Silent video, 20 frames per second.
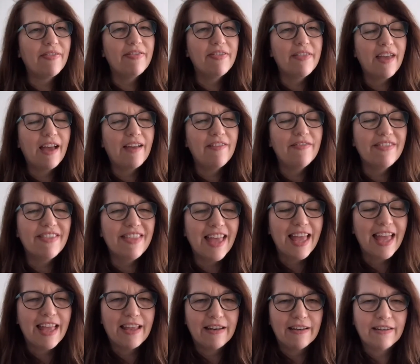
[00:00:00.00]
and
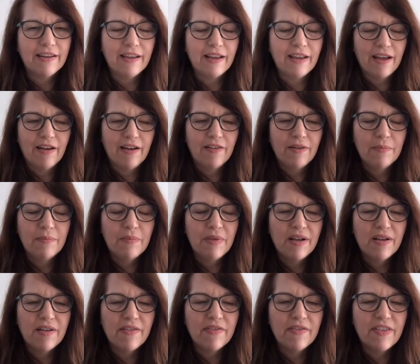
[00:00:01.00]
then
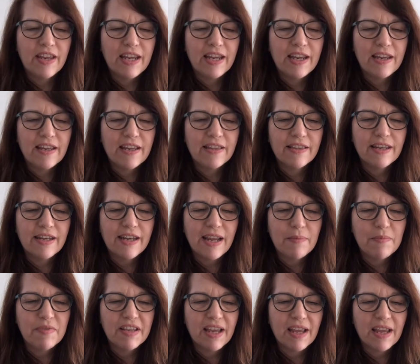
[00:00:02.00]
the
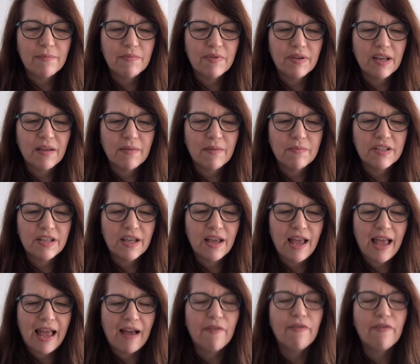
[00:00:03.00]
name of the game becomes
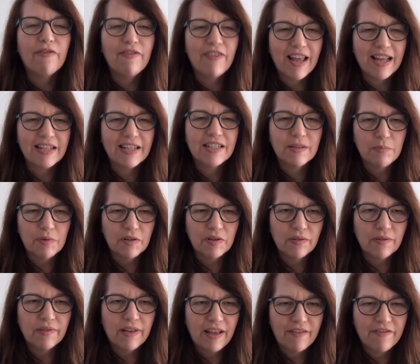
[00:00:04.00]
how
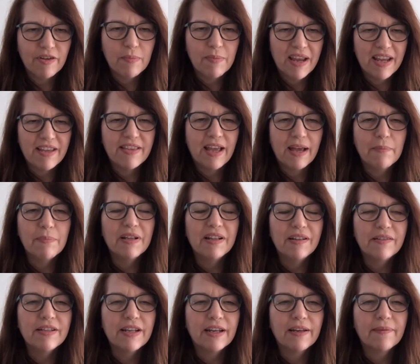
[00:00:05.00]
flexible have you made that
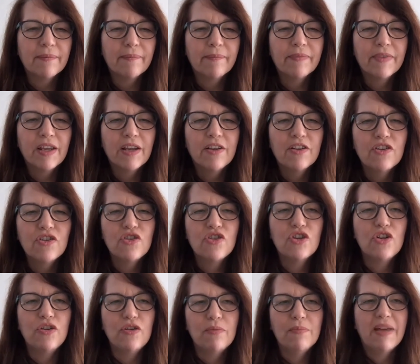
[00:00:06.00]
building?
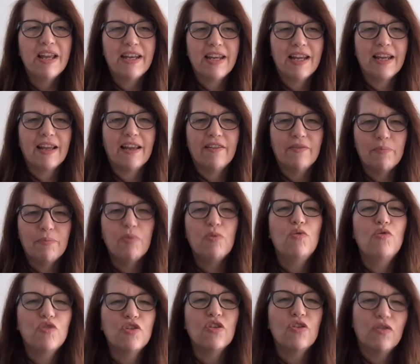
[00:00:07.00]
Too many kind of
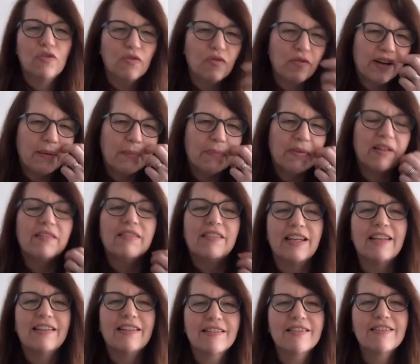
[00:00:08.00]
poured concrete
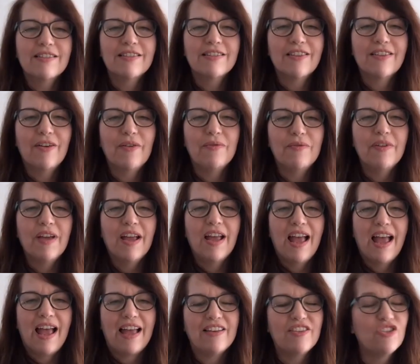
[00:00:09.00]
buildings, you know,
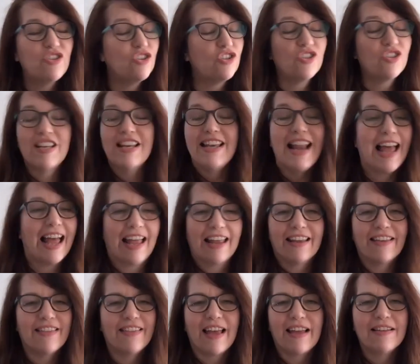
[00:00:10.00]
just
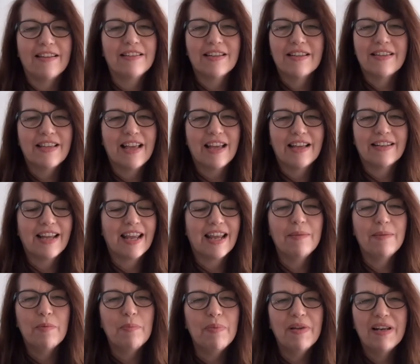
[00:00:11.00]
lack that
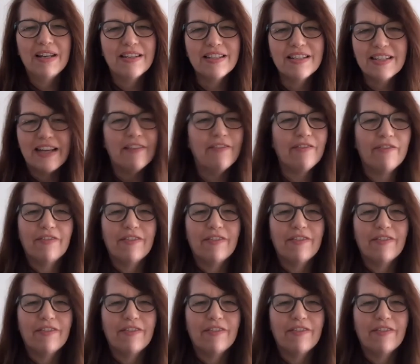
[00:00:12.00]
capability of